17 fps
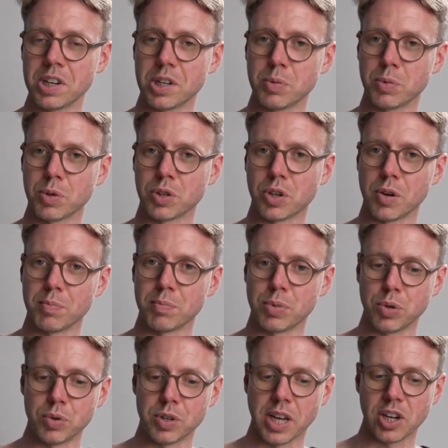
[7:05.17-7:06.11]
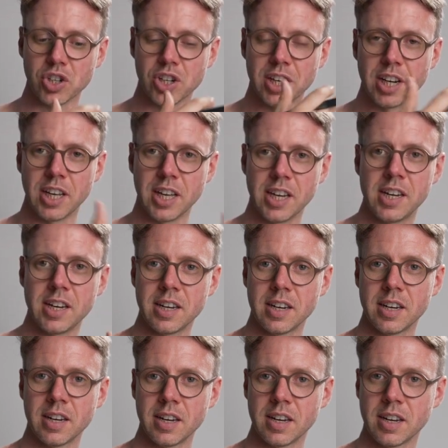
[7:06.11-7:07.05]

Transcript: you would compute actually the hidden